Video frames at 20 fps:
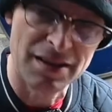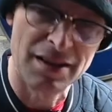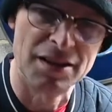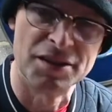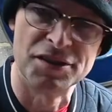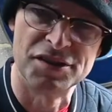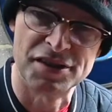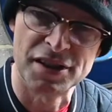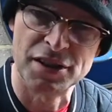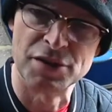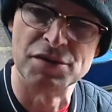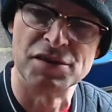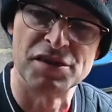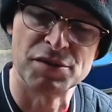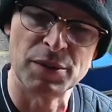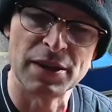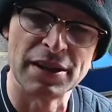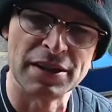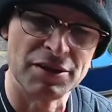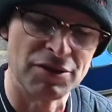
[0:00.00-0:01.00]
zones
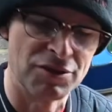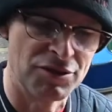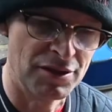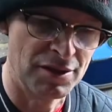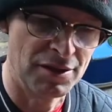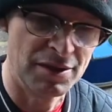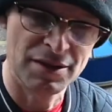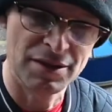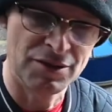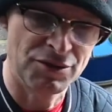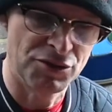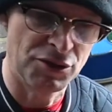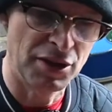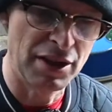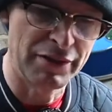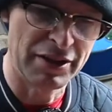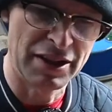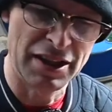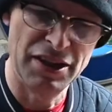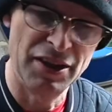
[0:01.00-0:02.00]
where you
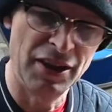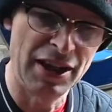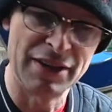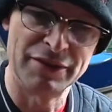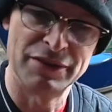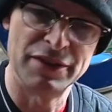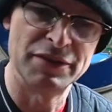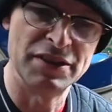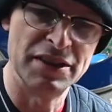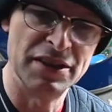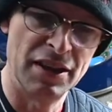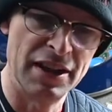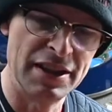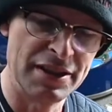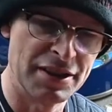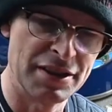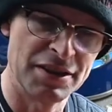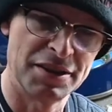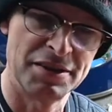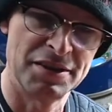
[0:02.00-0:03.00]
drive in at 9:59
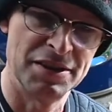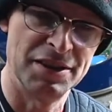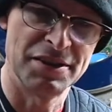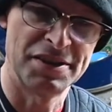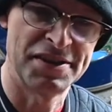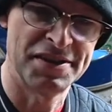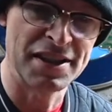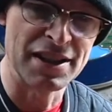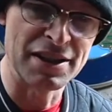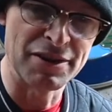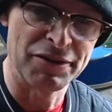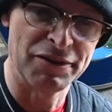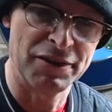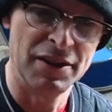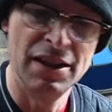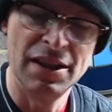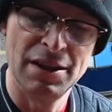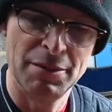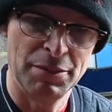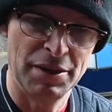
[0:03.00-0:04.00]
and you're safe,
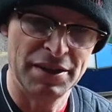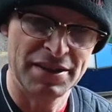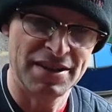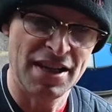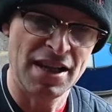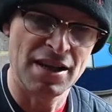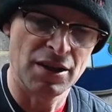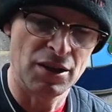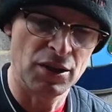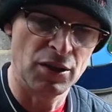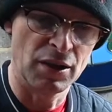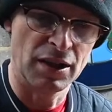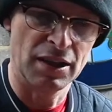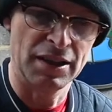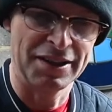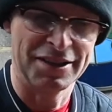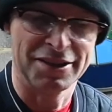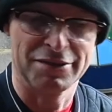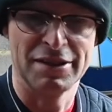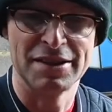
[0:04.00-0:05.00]
but 10 o'clock
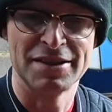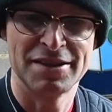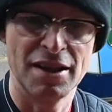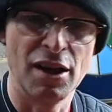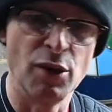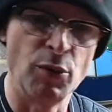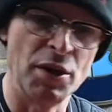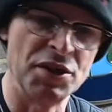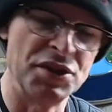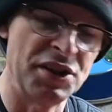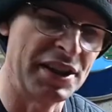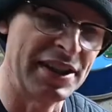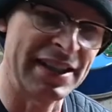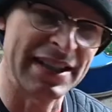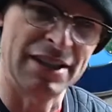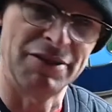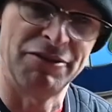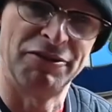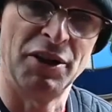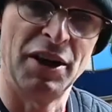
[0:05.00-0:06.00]
clicks around, 10:01 you're going to
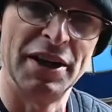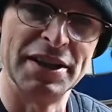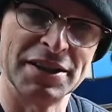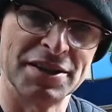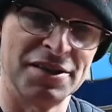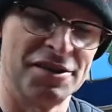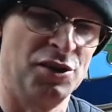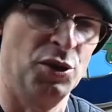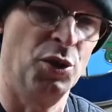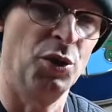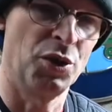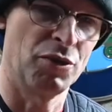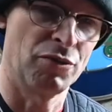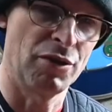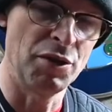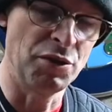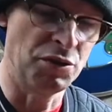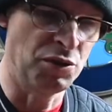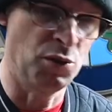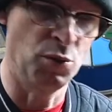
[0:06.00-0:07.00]
get a fine because you're on the
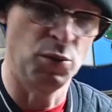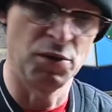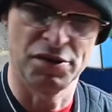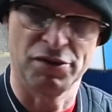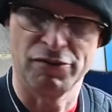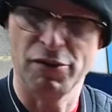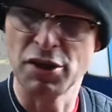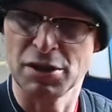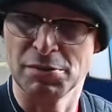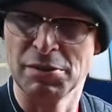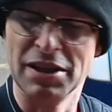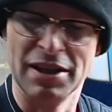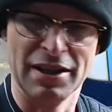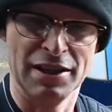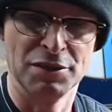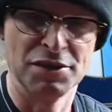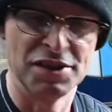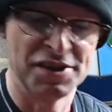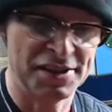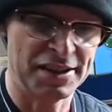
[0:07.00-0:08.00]
road that was a road a minute
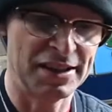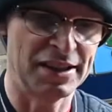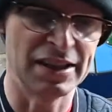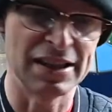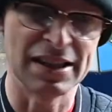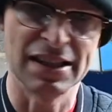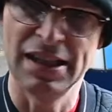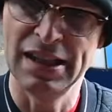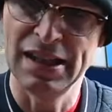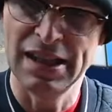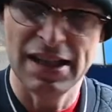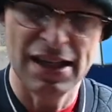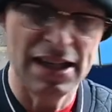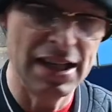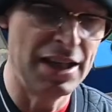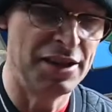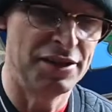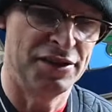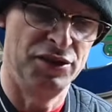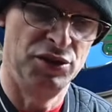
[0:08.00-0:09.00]
ago, and suddenly
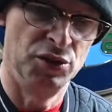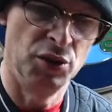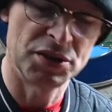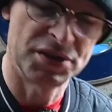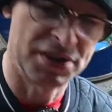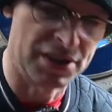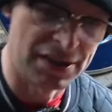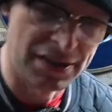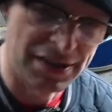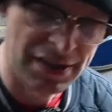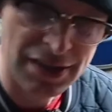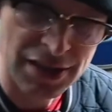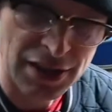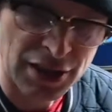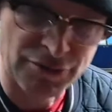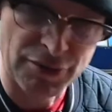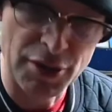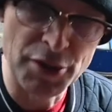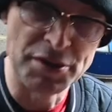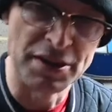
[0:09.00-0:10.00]
it's not a
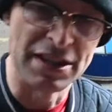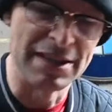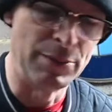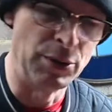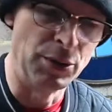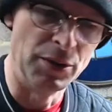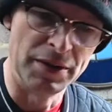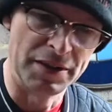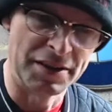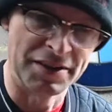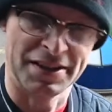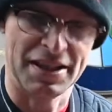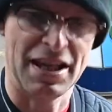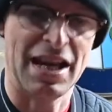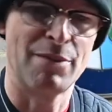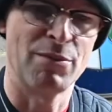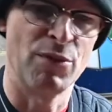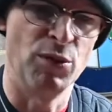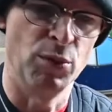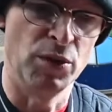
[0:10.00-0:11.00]
road anymore and there's a
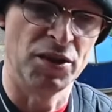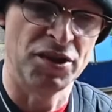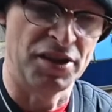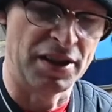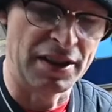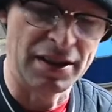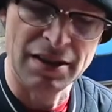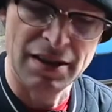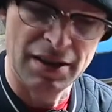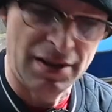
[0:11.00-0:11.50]
camera watching.